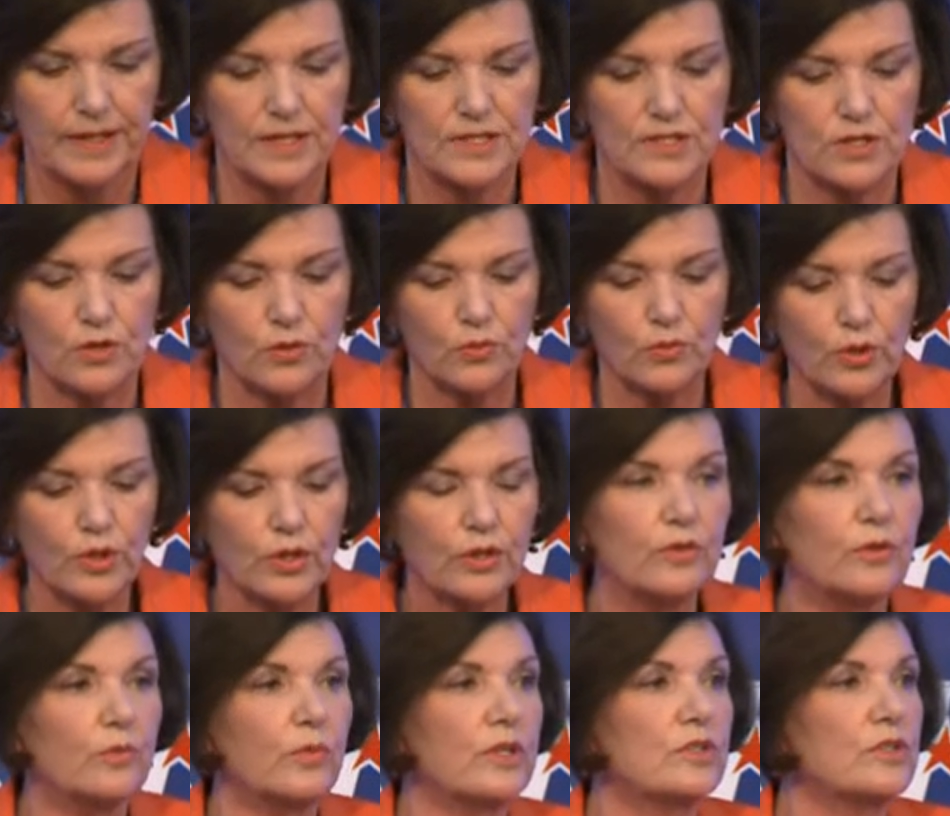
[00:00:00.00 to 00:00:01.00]
So the work
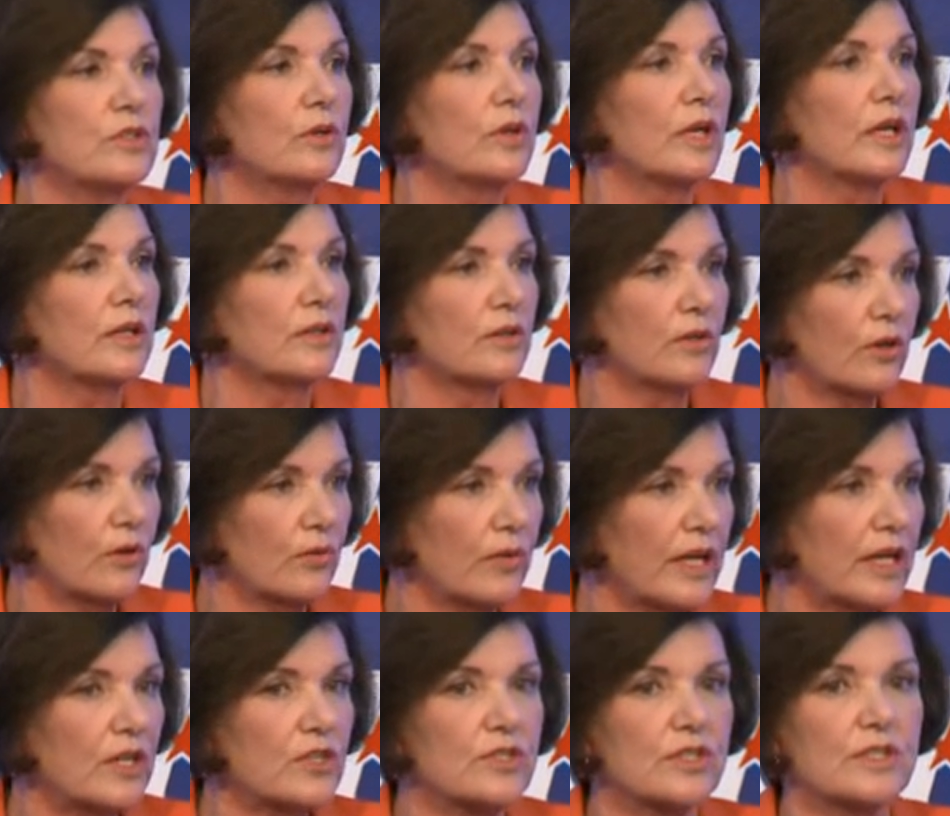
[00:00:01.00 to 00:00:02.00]
that we're doing in
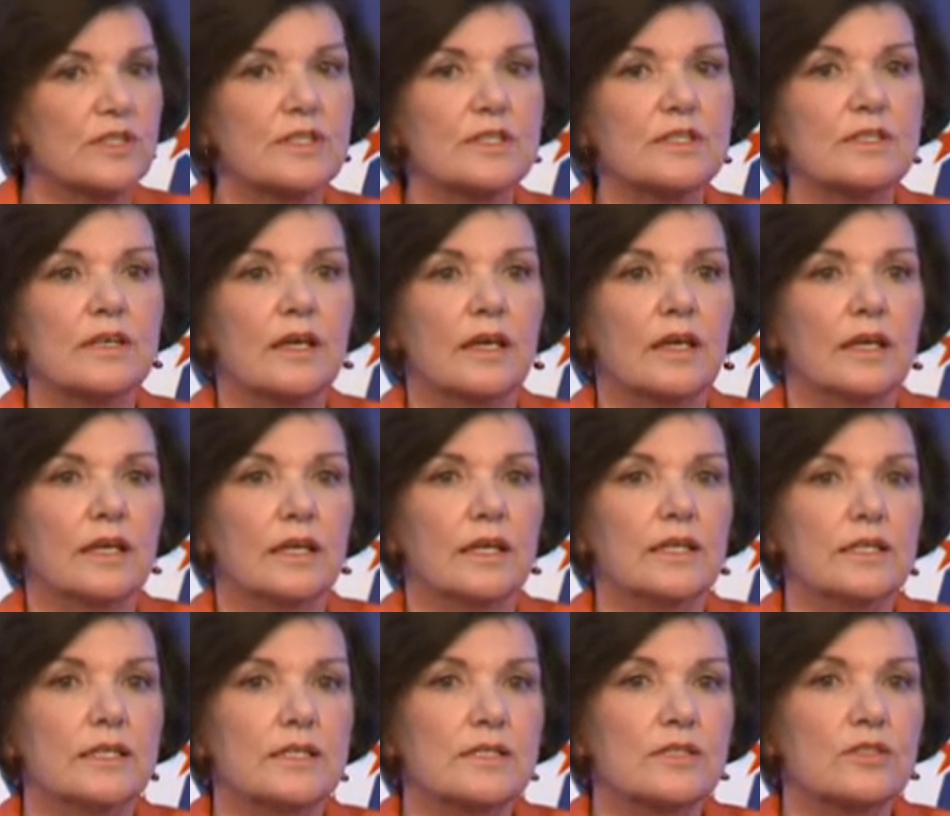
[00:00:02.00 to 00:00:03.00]
corrections
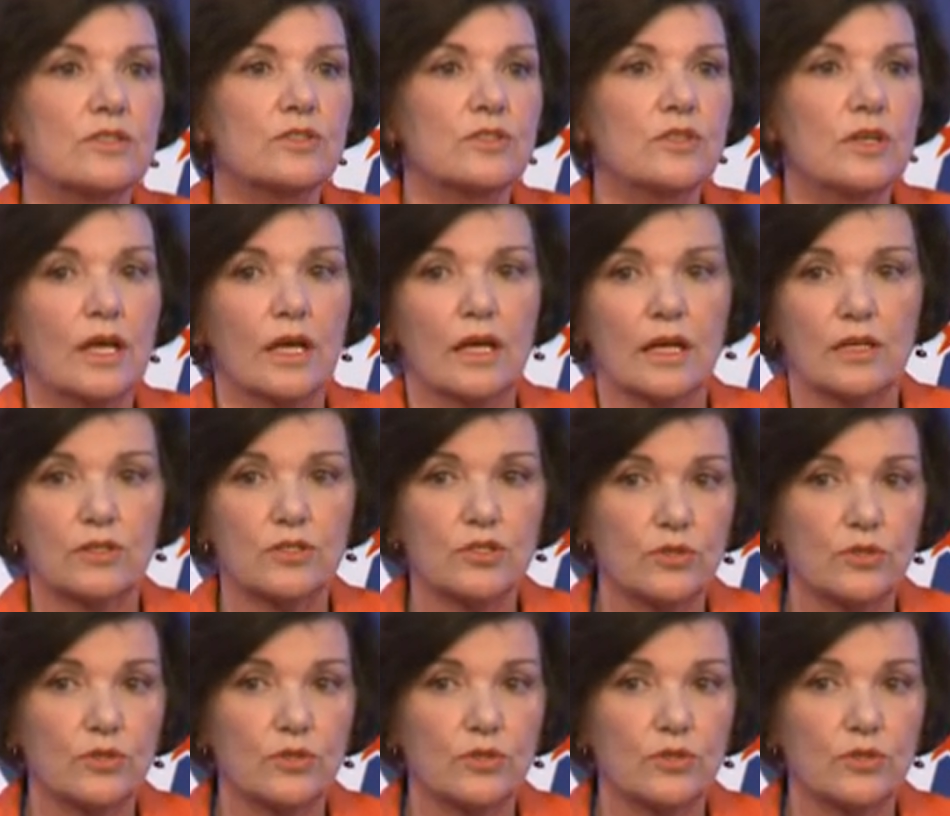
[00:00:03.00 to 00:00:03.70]
is uh,